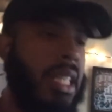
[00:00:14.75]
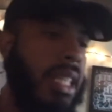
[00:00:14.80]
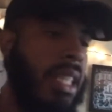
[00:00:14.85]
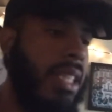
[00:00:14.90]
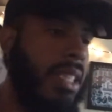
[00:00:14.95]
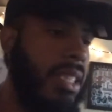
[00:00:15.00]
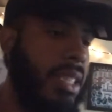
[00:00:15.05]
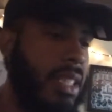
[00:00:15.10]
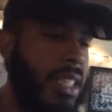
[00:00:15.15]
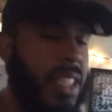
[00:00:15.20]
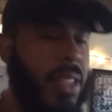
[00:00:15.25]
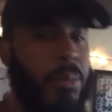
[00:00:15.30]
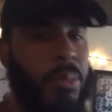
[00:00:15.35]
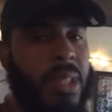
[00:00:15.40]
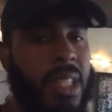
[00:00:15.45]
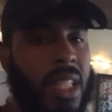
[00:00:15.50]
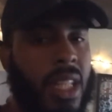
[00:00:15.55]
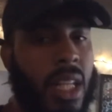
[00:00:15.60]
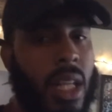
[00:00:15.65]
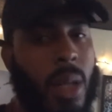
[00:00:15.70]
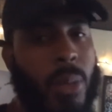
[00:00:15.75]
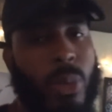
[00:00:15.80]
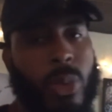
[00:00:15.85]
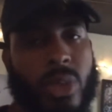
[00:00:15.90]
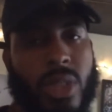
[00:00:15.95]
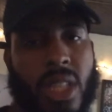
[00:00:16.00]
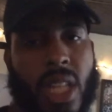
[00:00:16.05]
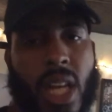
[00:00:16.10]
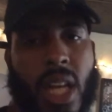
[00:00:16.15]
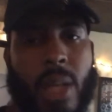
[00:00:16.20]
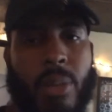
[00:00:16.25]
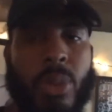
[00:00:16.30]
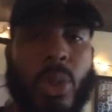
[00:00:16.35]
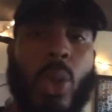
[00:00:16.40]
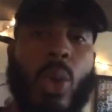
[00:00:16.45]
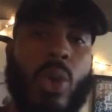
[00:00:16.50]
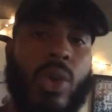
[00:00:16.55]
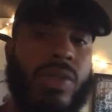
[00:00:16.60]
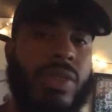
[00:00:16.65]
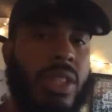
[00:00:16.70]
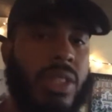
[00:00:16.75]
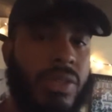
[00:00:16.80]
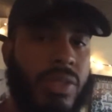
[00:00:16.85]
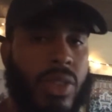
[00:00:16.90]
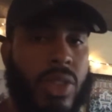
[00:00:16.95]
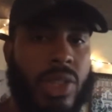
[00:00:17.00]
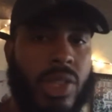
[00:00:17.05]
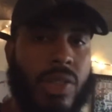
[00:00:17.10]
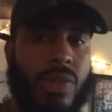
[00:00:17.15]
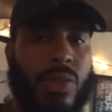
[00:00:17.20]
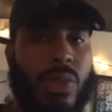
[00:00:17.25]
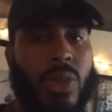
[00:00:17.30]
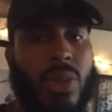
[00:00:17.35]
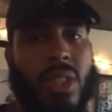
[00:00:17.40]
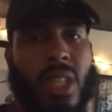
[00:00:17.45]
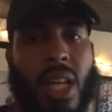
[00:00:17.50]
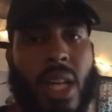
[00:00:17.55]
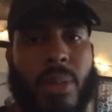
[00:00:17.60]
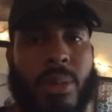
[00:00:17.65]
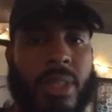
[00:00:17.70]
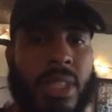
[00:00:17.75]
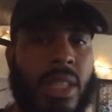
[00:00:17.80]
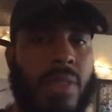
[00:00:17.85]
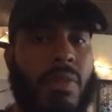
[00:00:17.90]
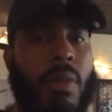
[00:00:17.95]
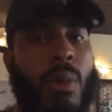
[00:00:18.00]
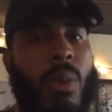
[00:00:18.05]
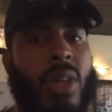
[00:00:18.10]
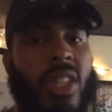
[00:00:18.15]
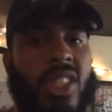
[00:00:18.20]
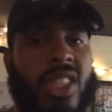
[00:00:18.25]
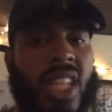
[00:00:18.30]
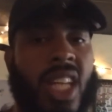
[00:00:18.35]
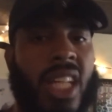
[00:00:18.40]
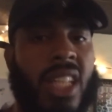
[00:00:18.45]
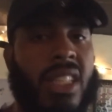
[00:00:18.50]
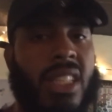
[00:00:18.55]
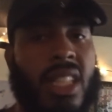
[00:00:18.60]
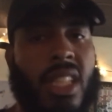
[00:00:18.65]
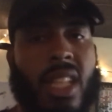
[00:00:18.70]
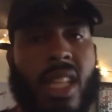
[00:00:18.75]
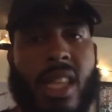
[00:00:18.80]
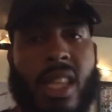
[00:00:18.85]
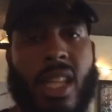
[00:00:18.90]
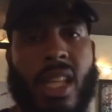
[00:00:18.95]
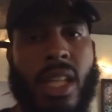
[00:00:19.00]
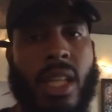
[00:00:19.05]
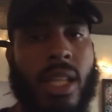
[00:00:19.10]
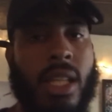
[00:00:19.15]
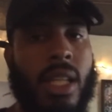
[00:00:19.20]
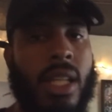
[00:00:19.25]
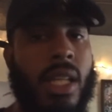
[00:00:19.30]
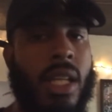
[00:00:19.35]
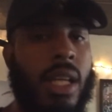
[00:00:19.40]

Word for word: listen to the beat a couple times, go over the verse a few times, see if I want to change anything.